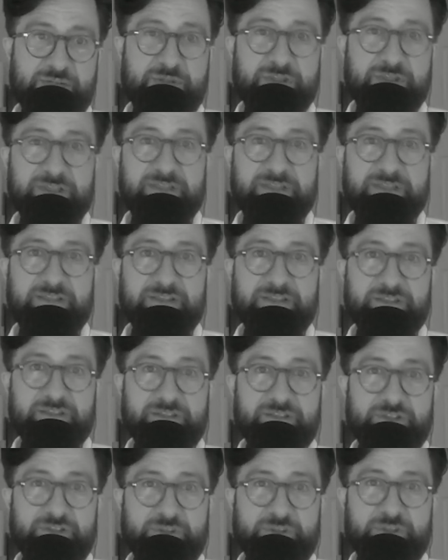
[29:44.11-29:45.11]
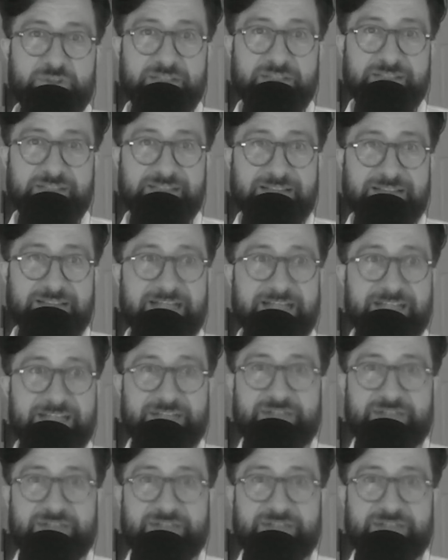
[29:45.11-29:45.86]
you can assign